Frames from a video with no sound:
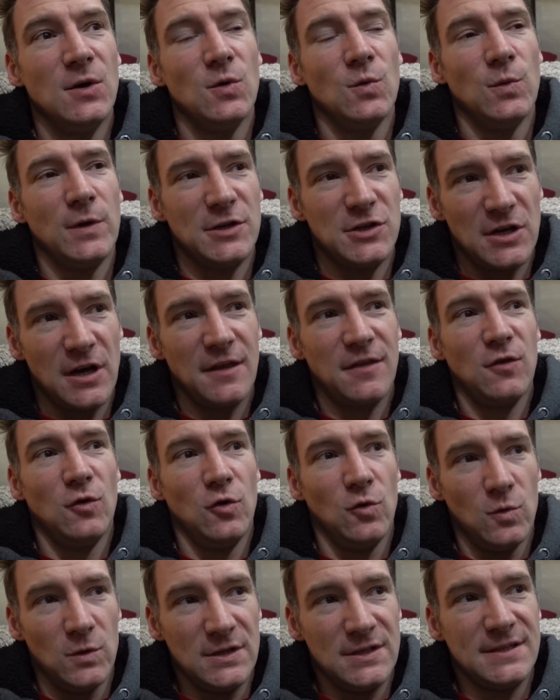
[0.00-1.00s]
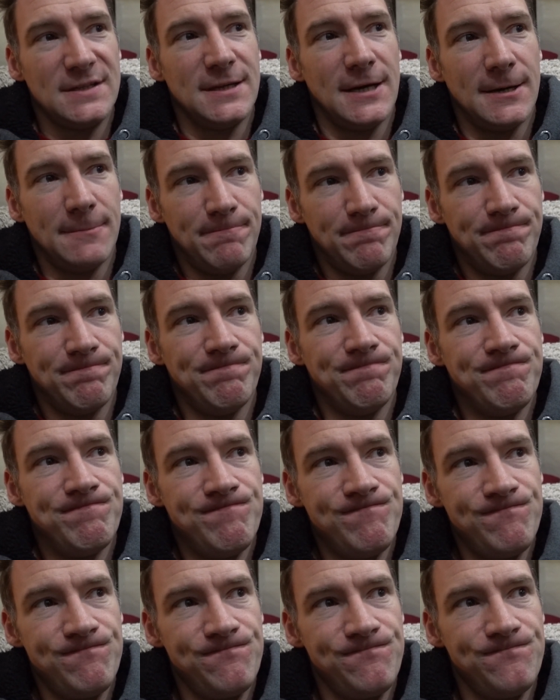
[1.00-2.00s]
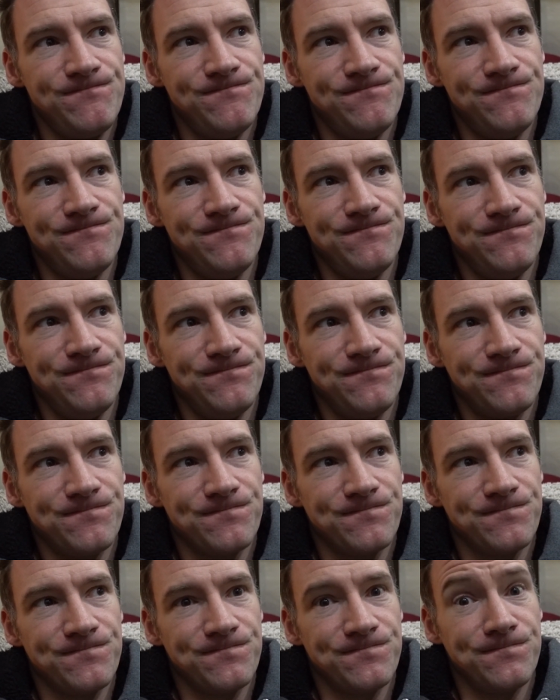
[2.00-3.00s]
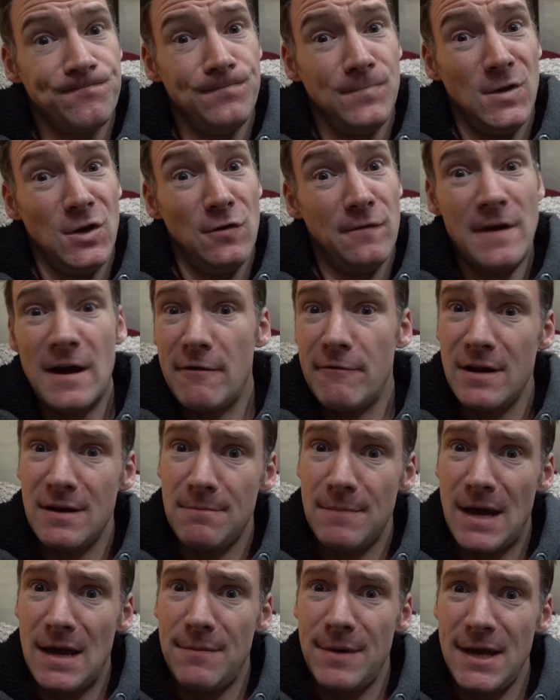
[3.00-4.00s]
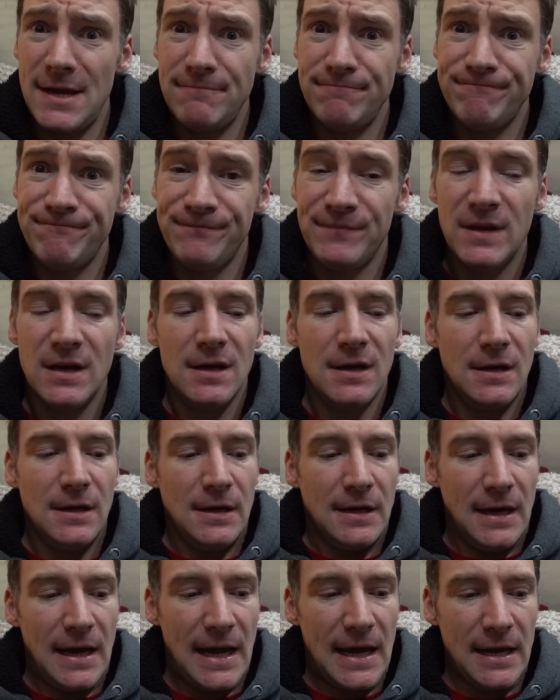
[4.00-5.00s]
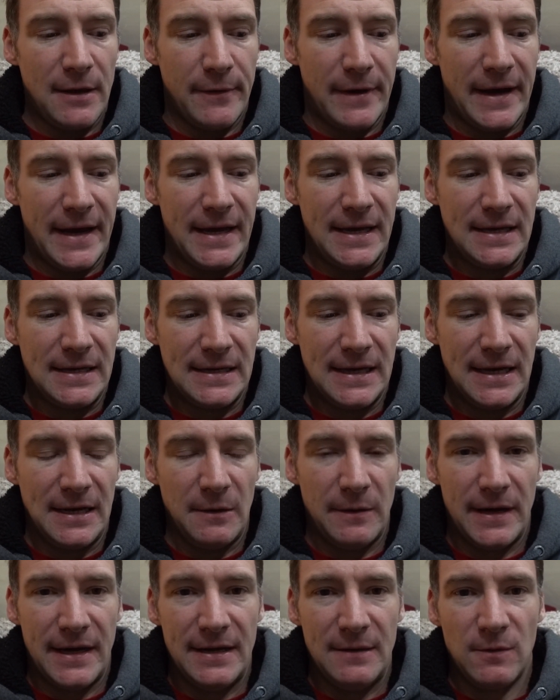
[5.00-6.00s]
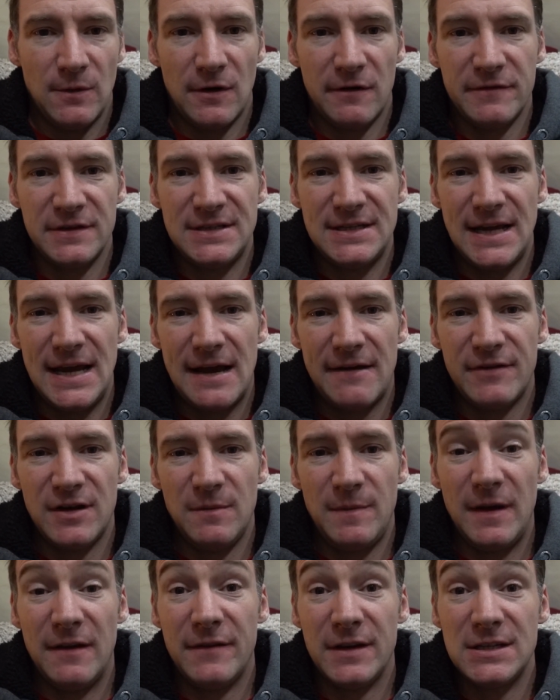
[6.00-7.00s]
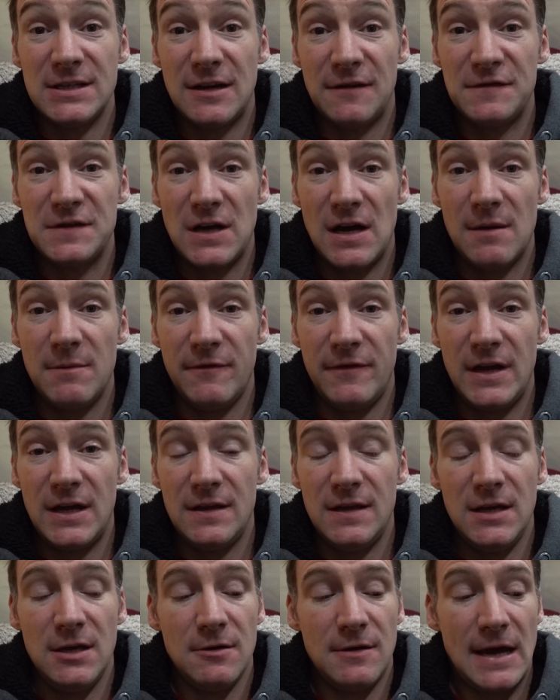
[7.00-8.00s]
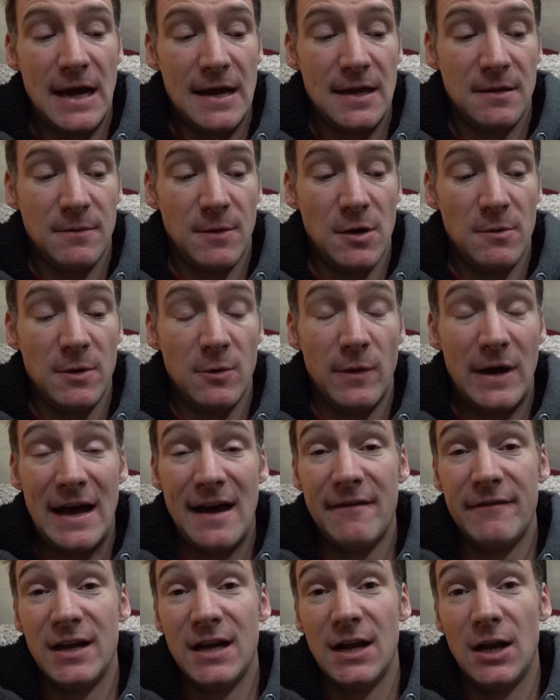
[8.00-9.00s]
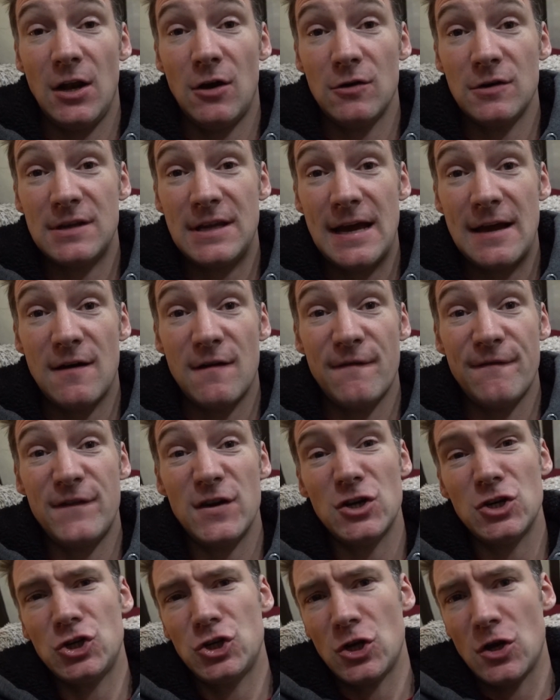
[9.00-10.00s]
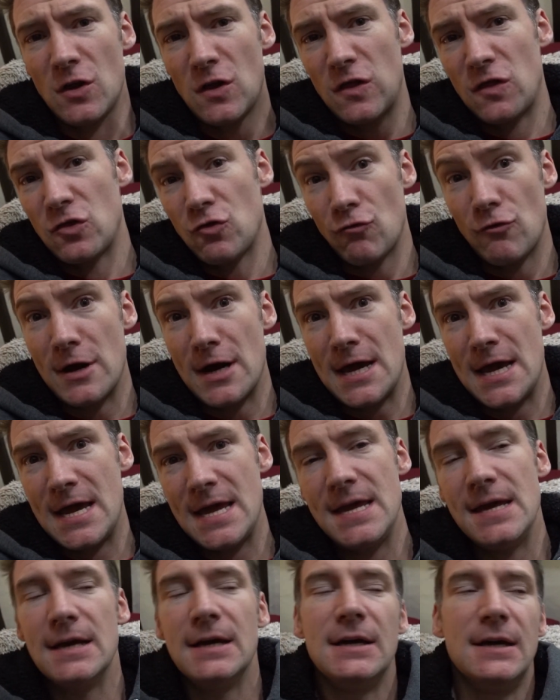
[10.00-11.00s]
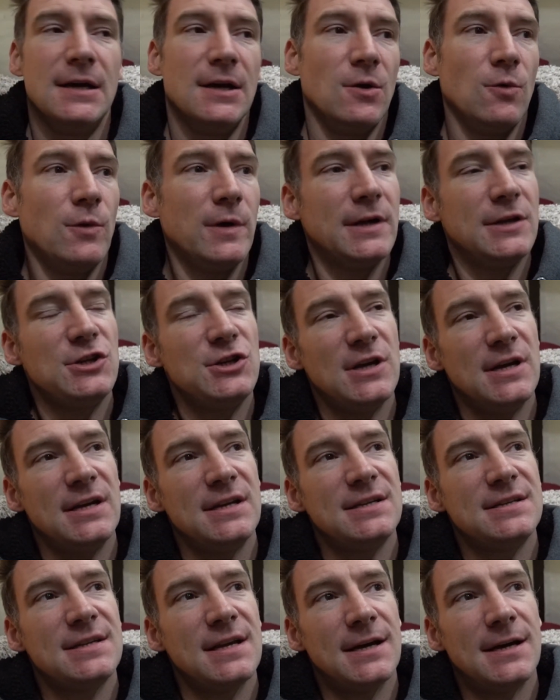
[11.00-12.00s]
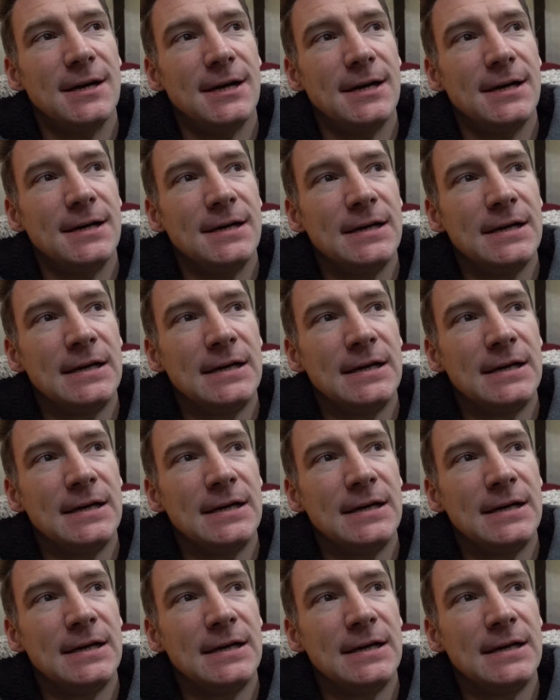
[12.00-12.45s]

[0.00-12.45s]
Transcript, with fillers: which I thought was, um, hmm, new variant maybe? Anyway, anyway, we're obviously having a bit of a tough time of it in the UK at the moment. We're having lockdown version 3, which is, uh,